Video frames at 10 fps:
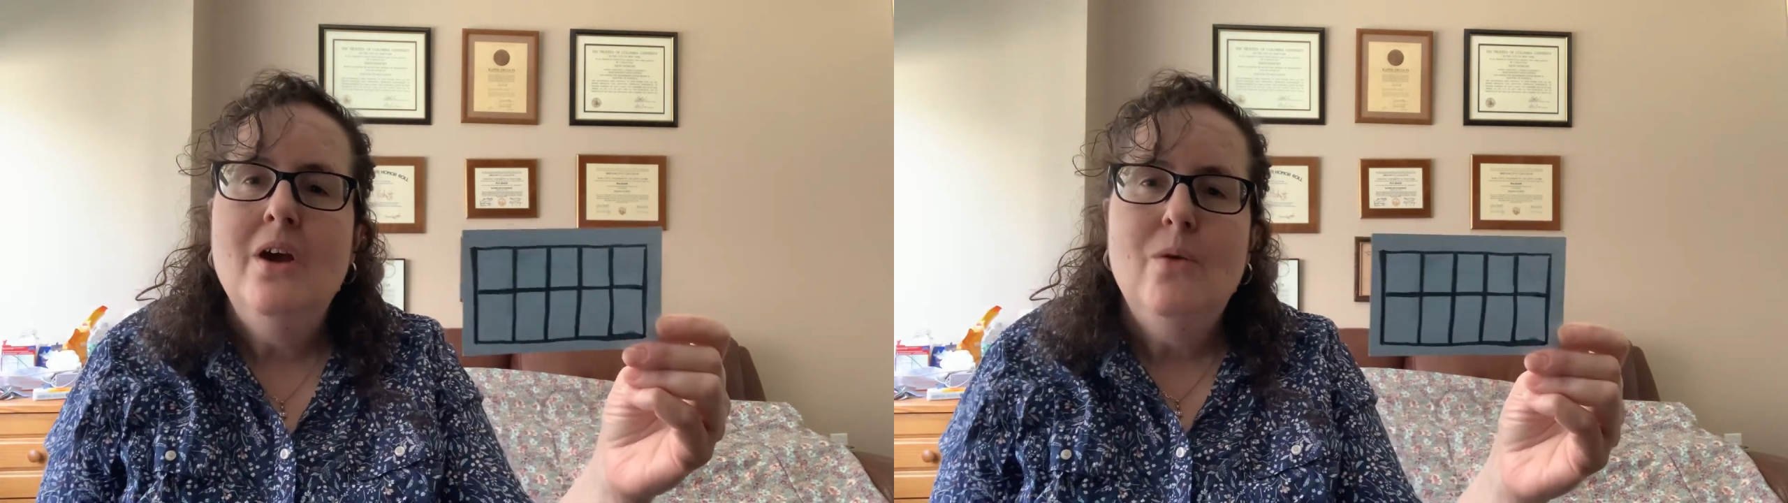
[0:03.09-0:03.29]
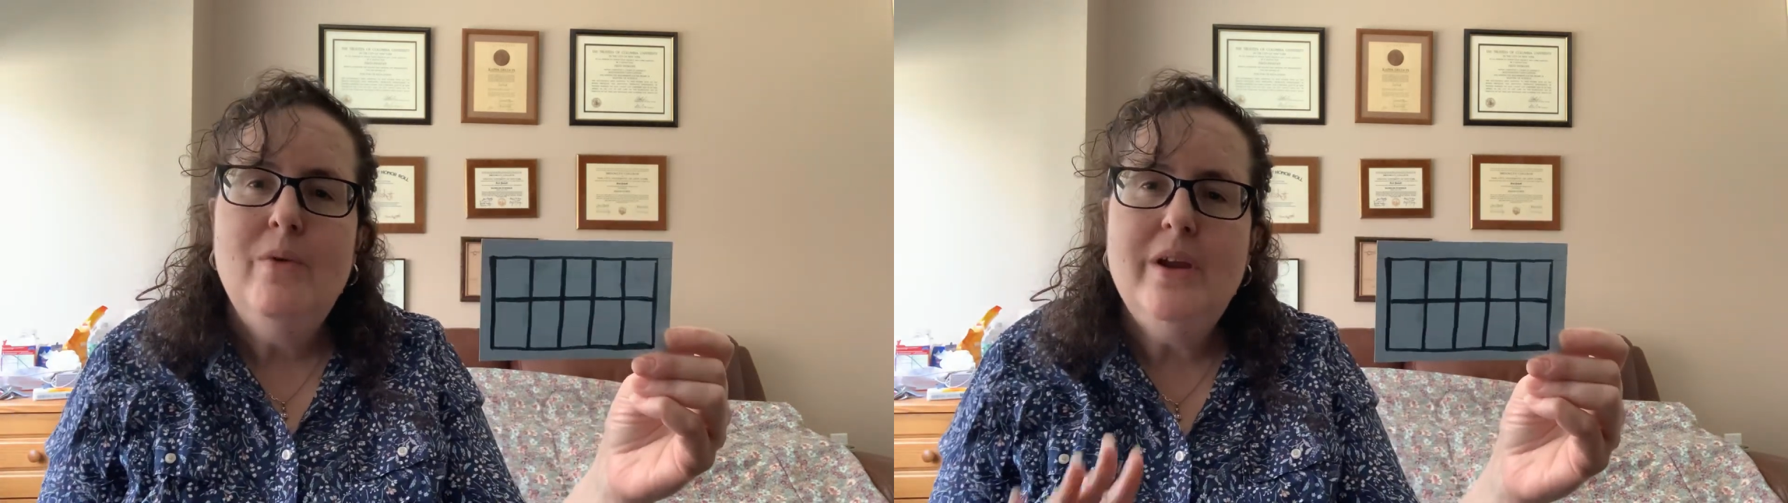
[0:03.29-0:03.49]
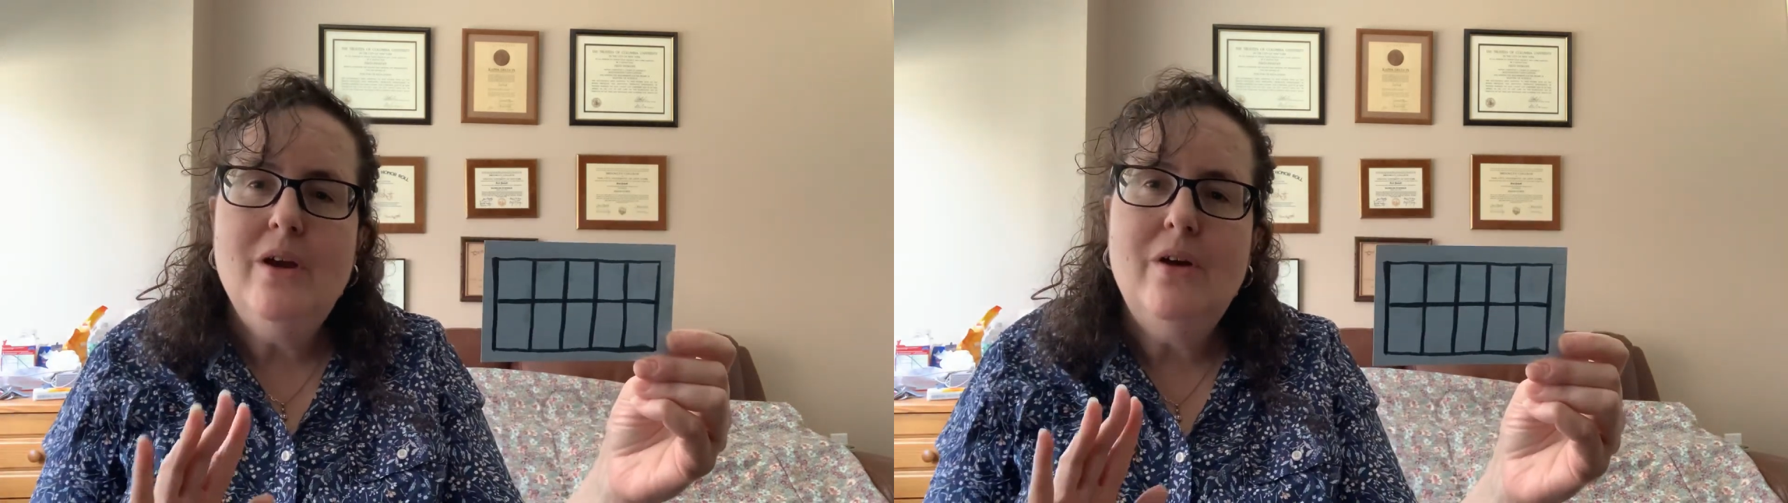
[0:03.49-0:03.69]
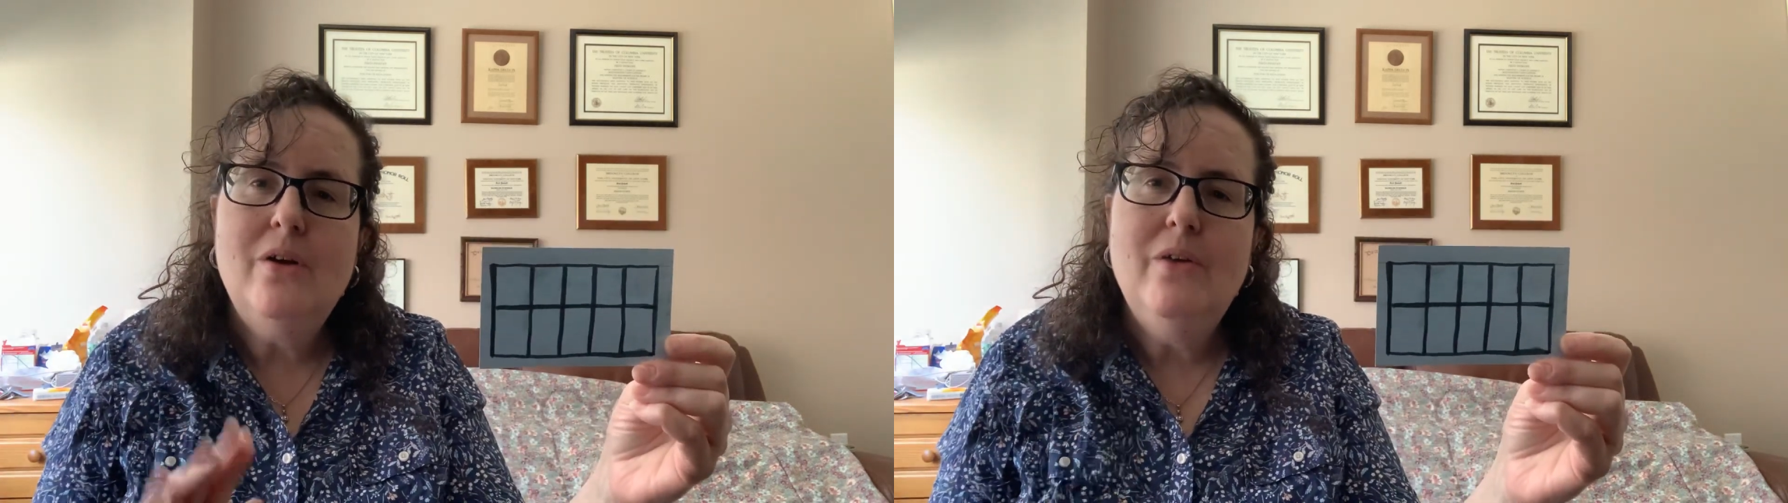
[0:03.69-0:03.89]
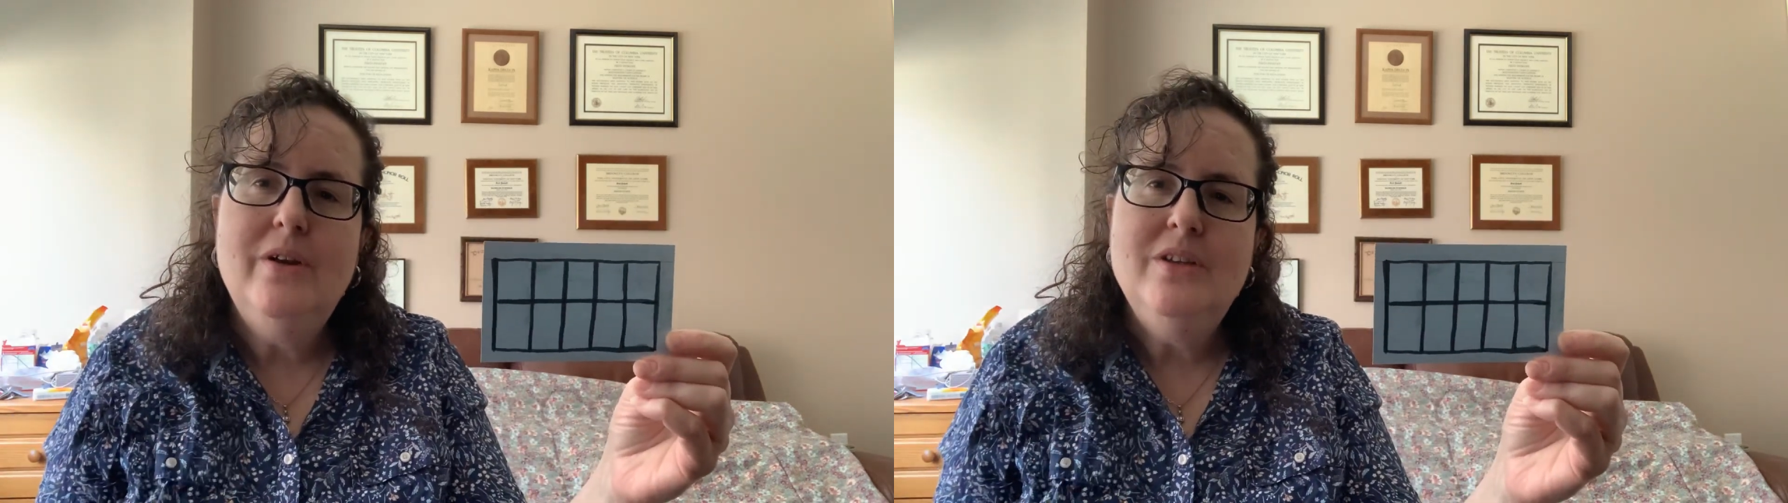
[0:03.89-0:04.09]
We are
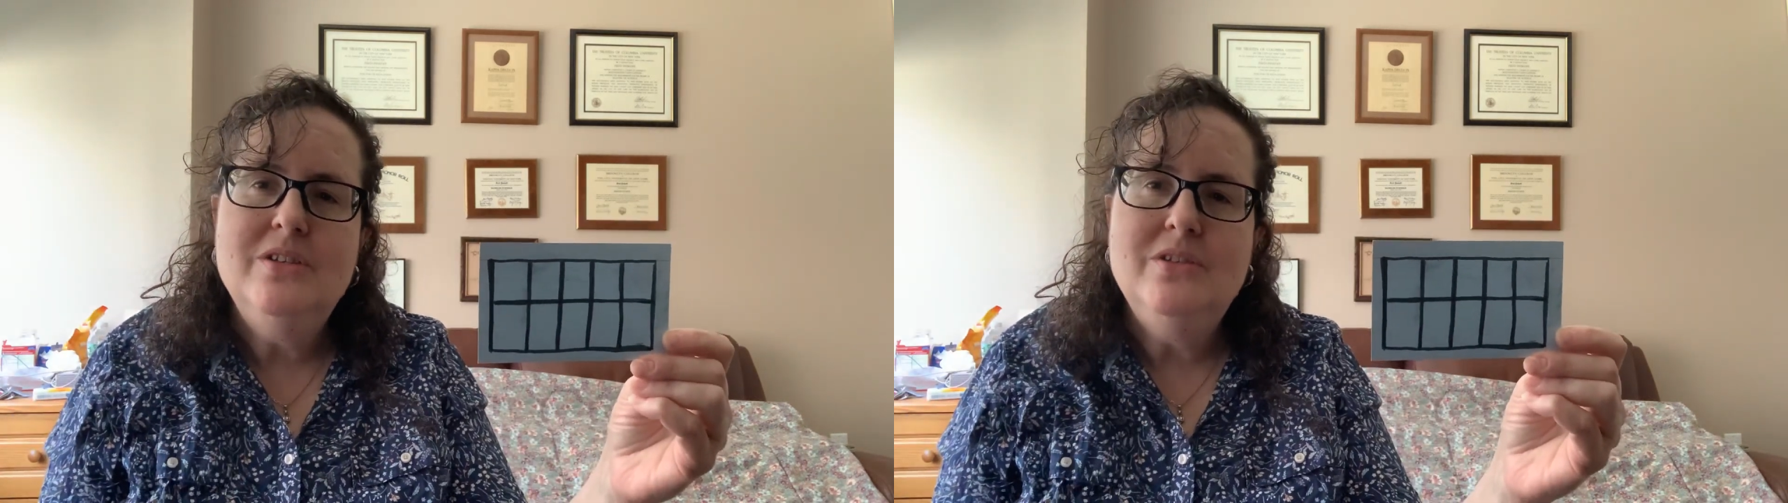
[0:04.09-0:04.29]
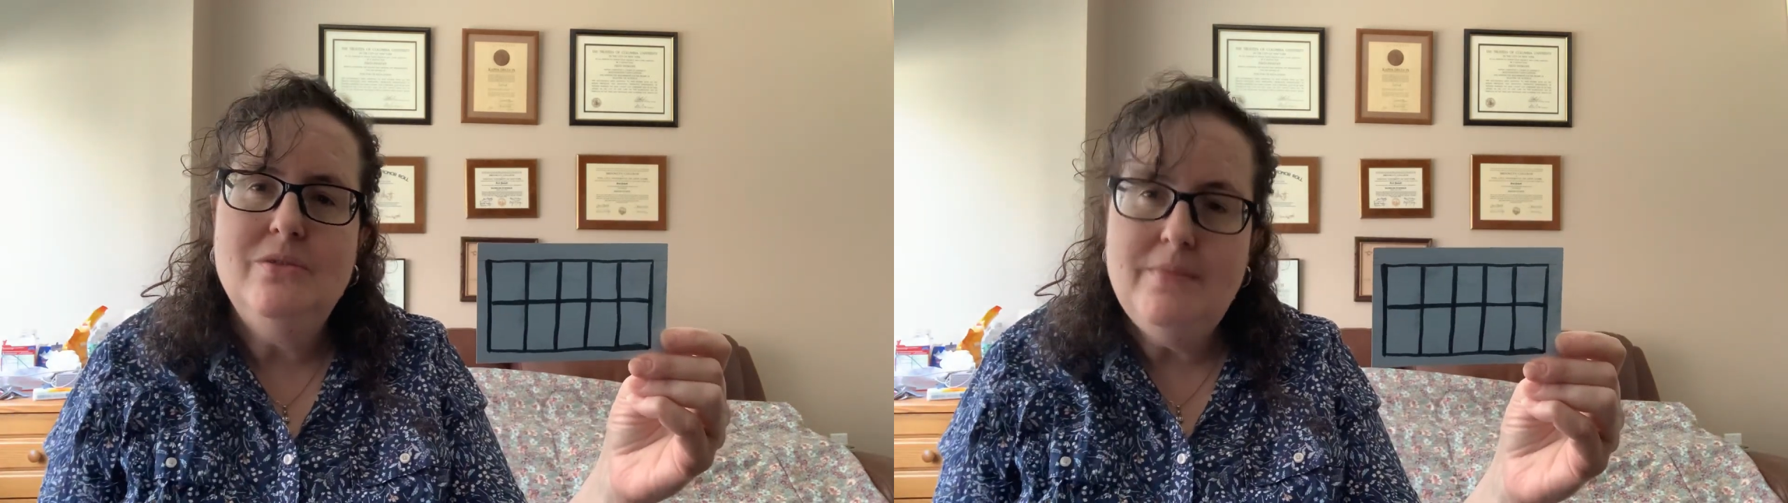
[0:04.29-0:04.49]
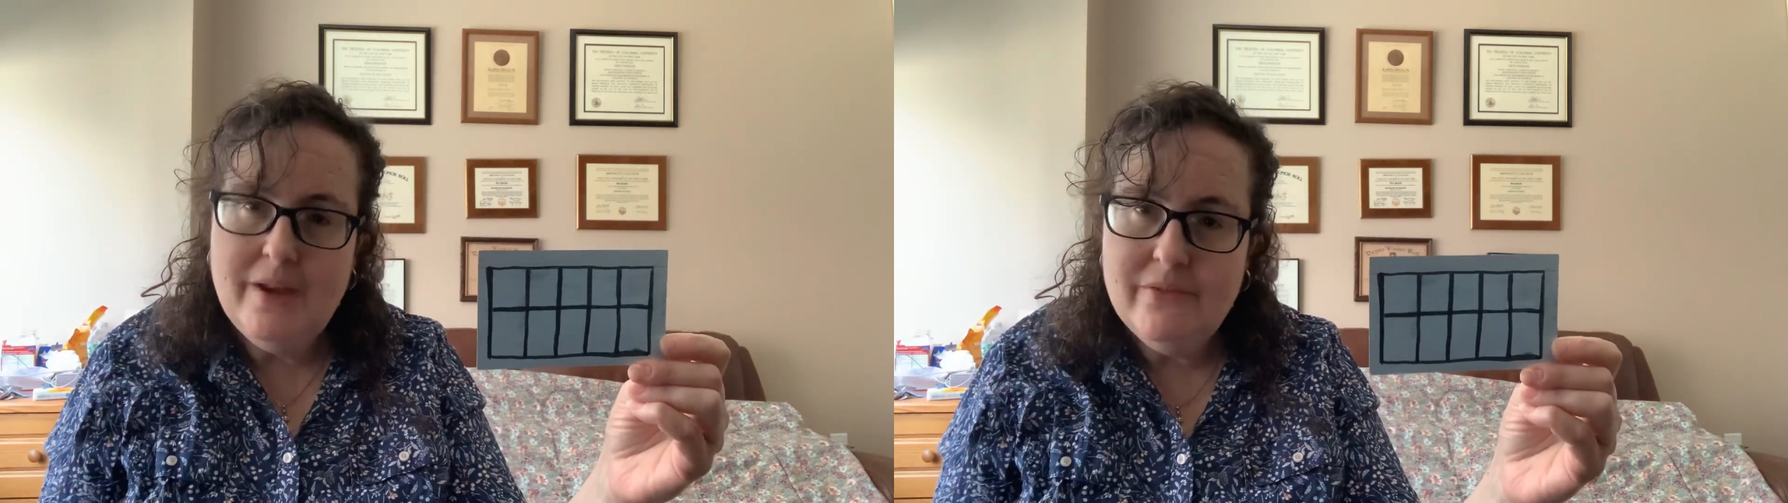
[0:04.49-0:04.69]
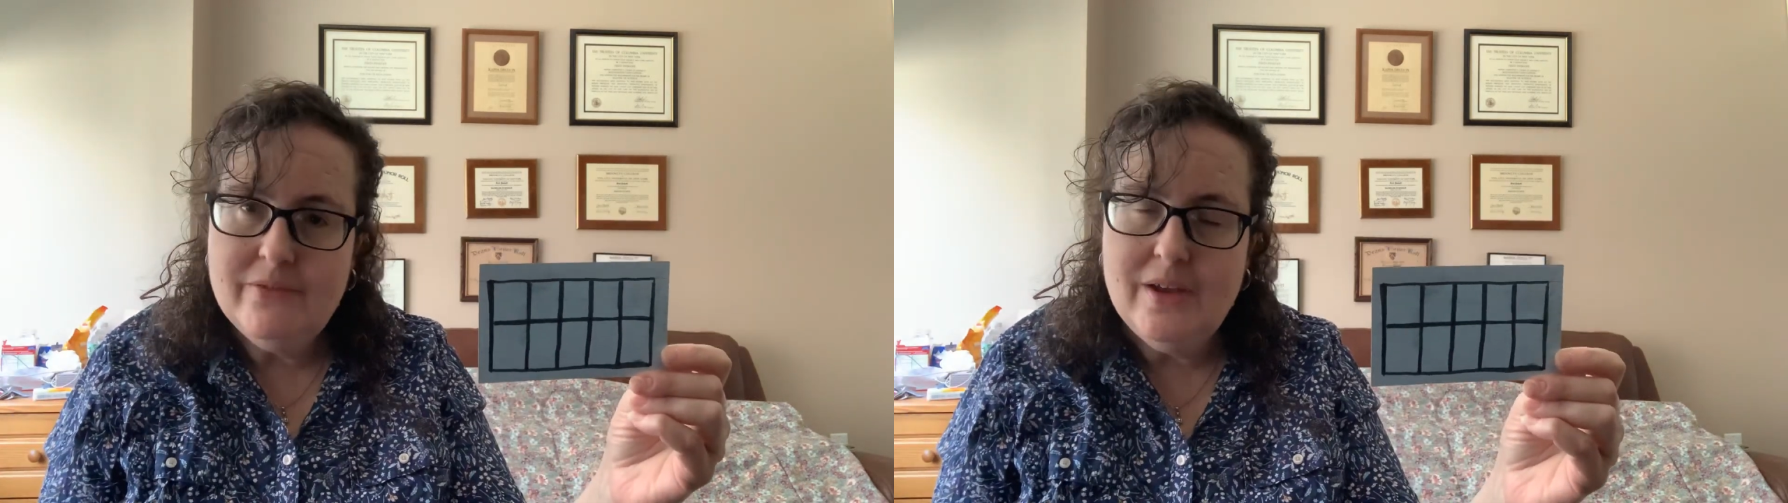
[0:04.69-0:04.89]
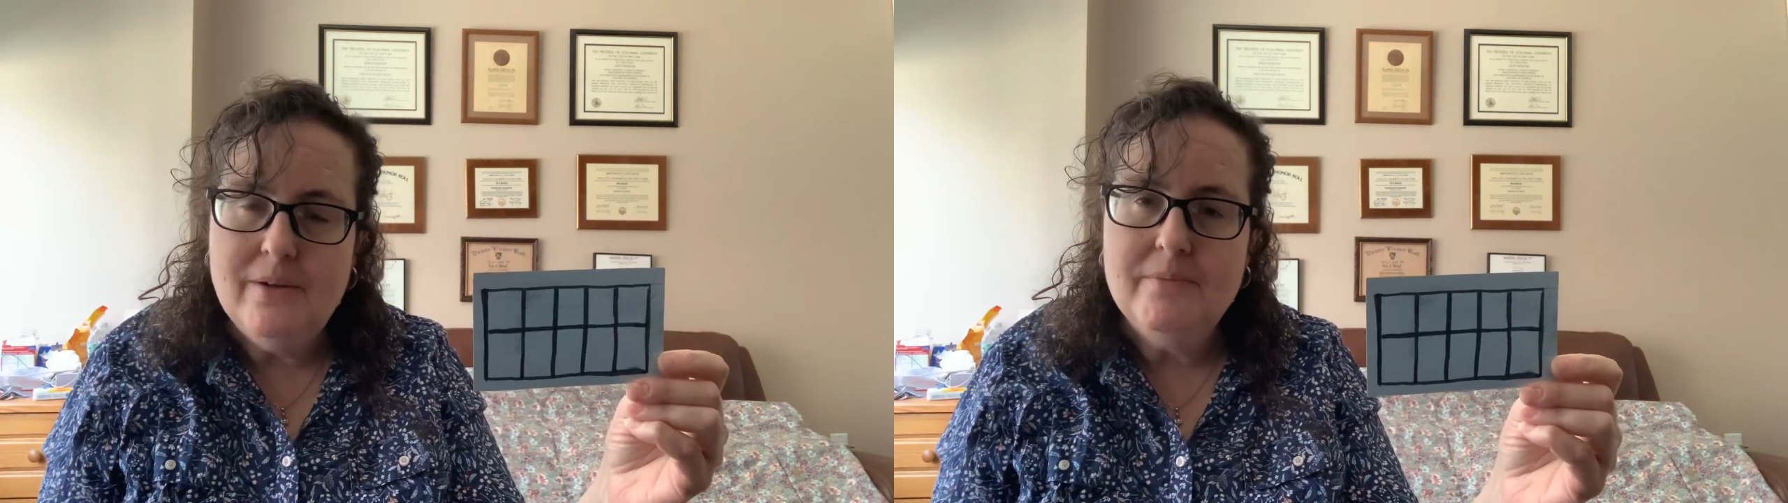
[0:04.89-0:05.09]
going to do math
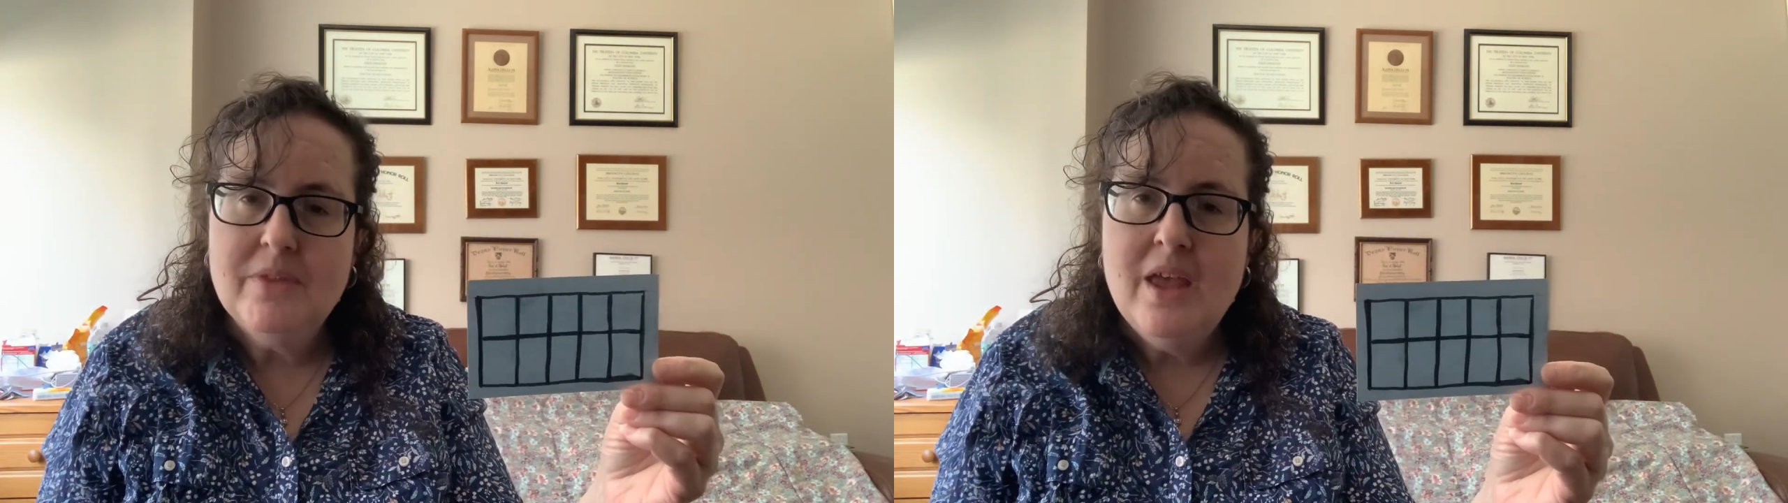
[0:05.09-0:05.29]
now,